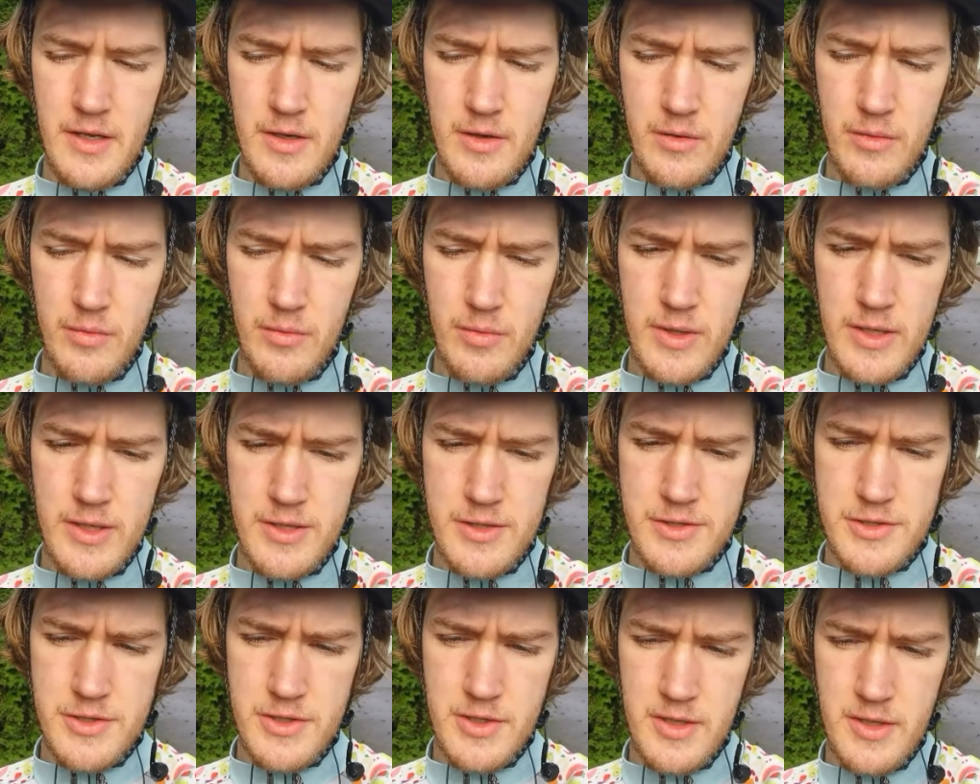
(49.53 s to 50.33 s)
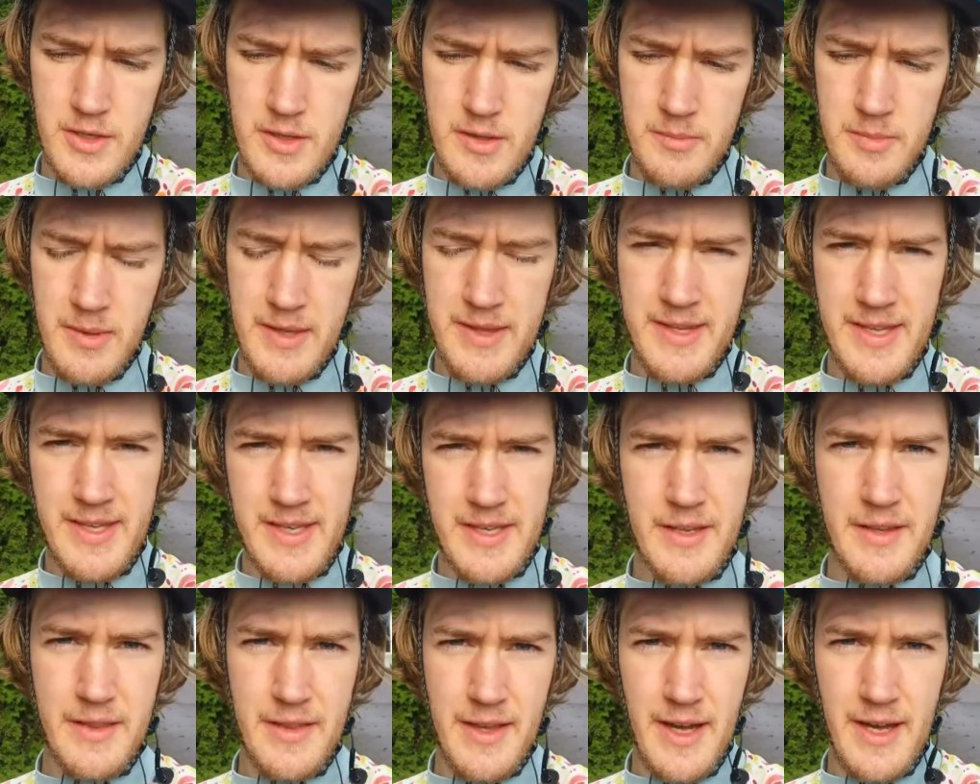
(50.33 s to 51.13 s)
which by the
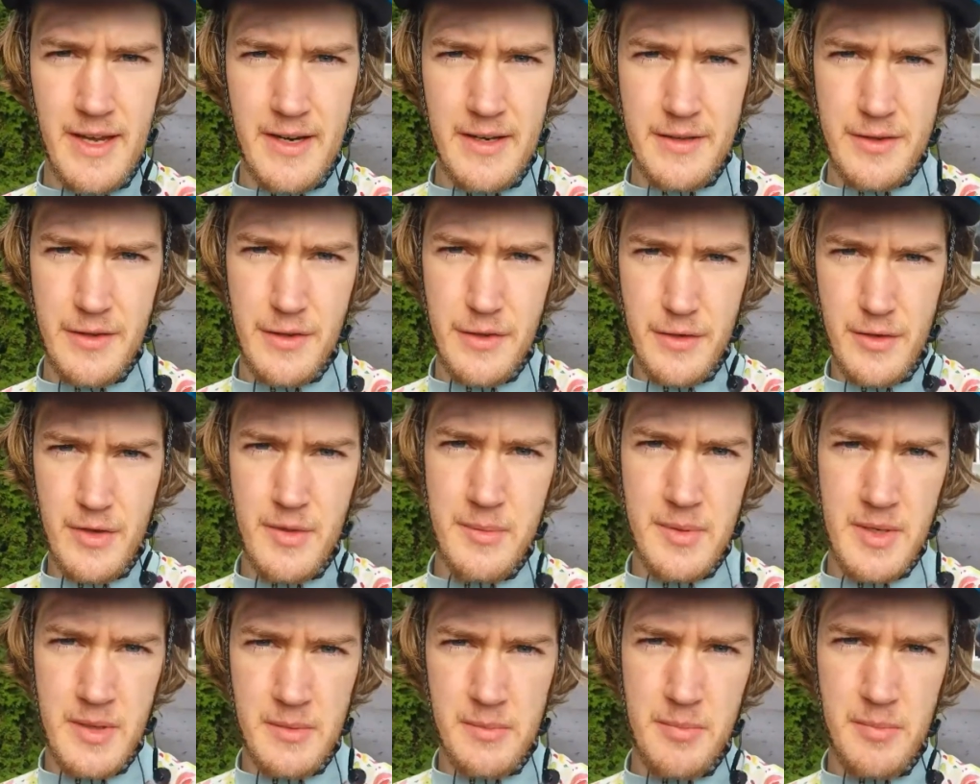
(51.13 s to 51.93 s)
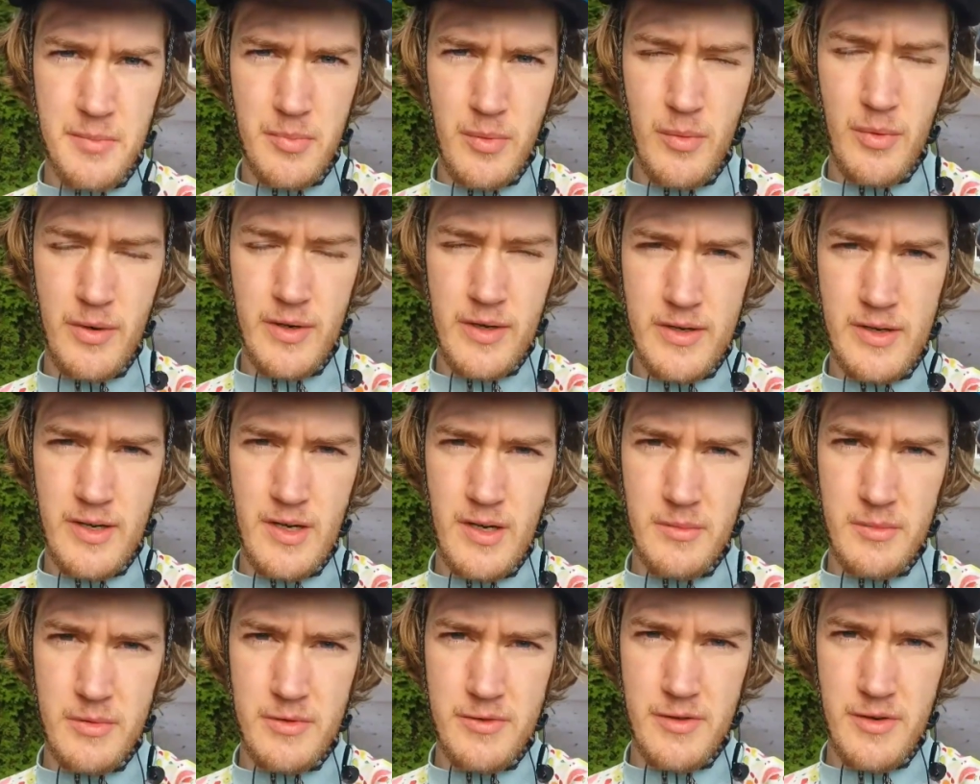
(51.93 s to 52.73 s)
end of that 30-minute point
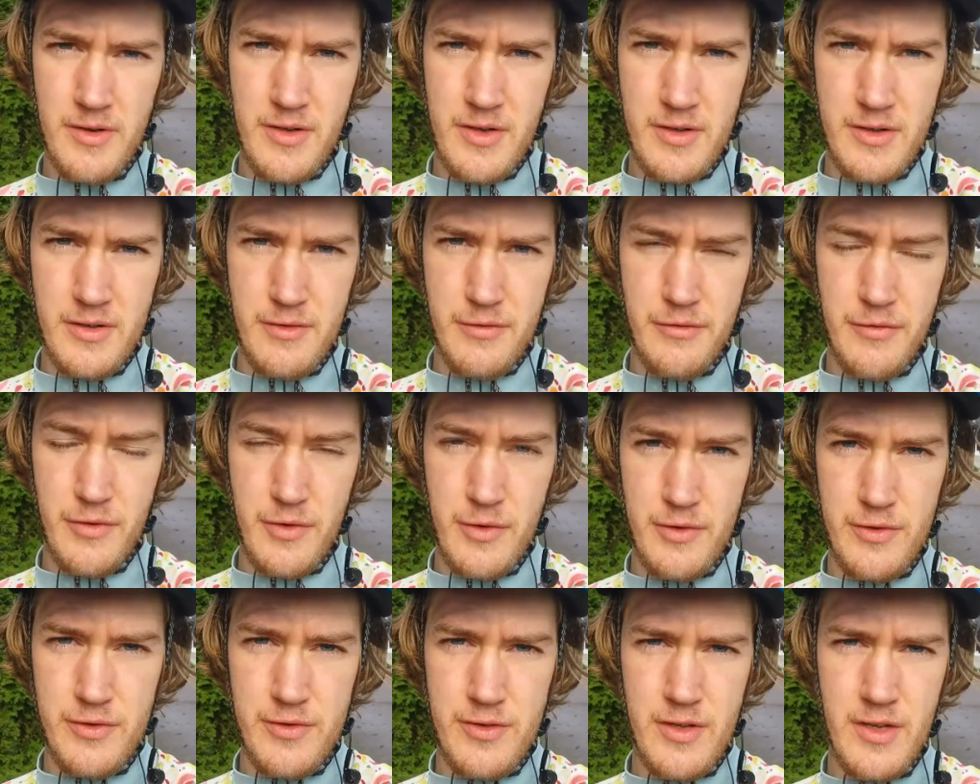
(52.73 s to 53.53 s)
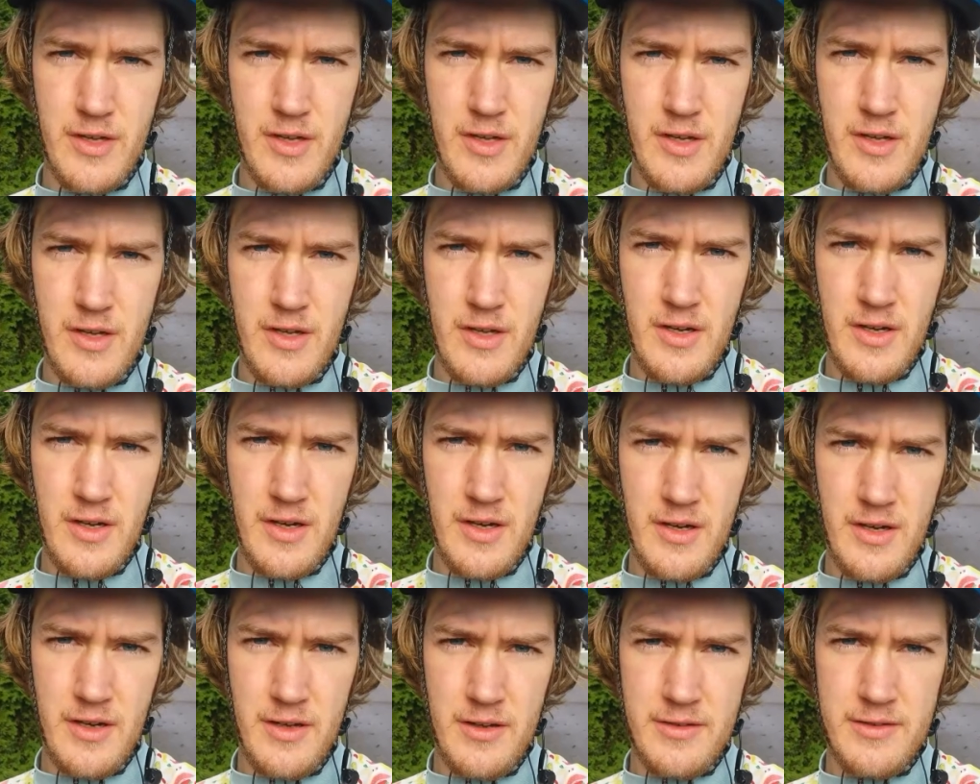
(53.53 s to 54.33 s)
I'll be starting the first
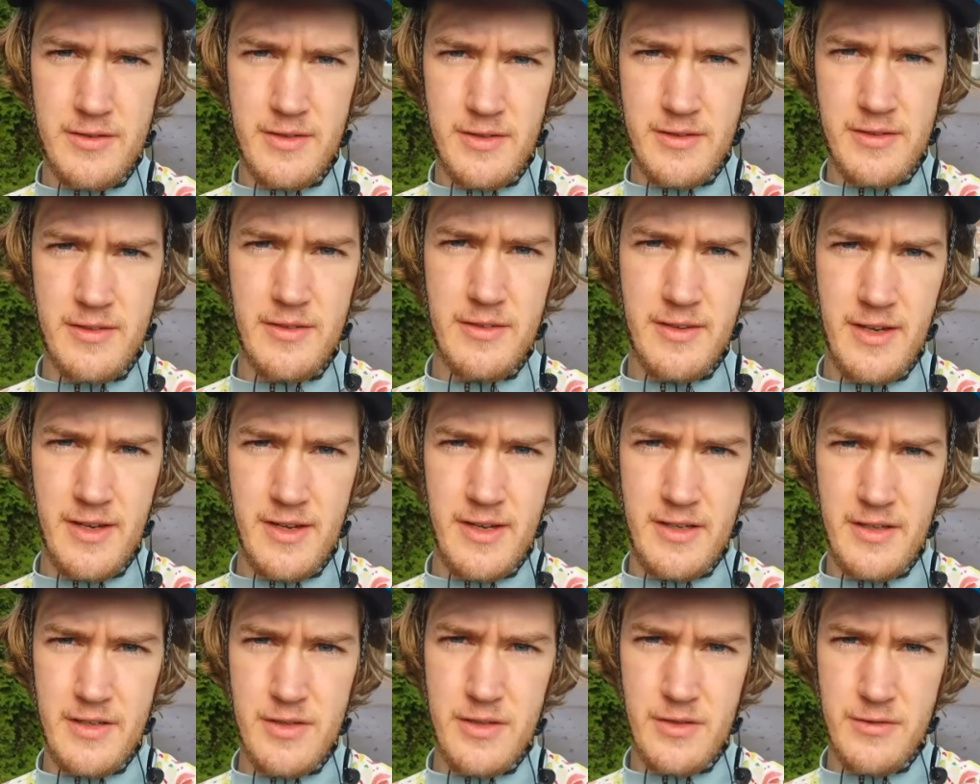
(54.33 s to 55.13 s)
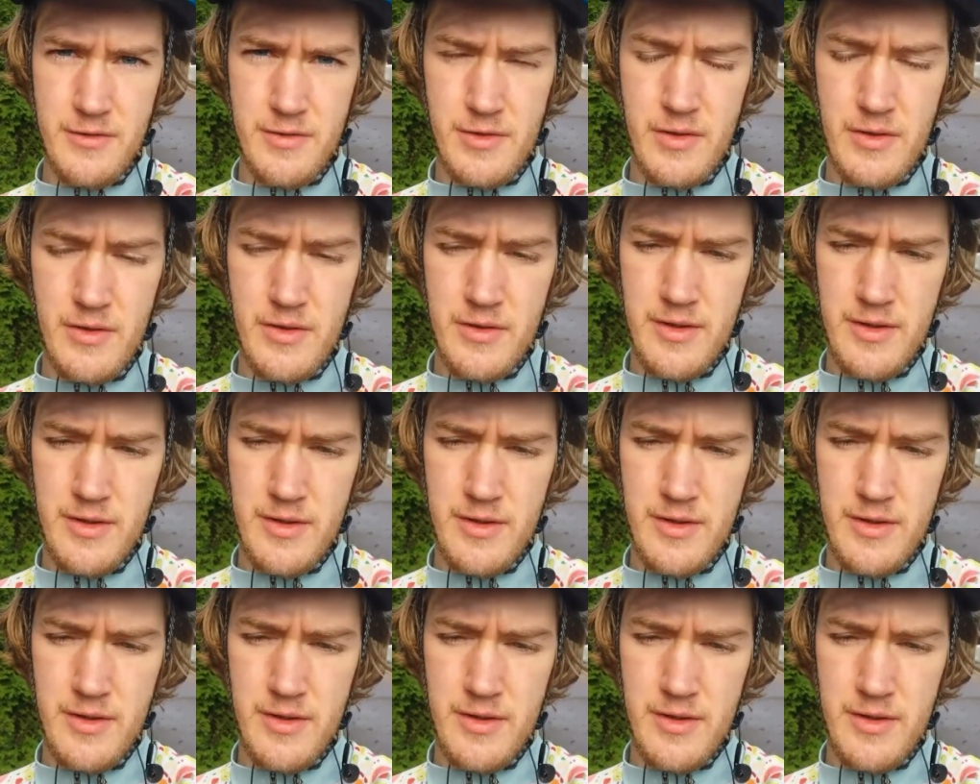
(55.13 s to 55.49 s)
60-second interval.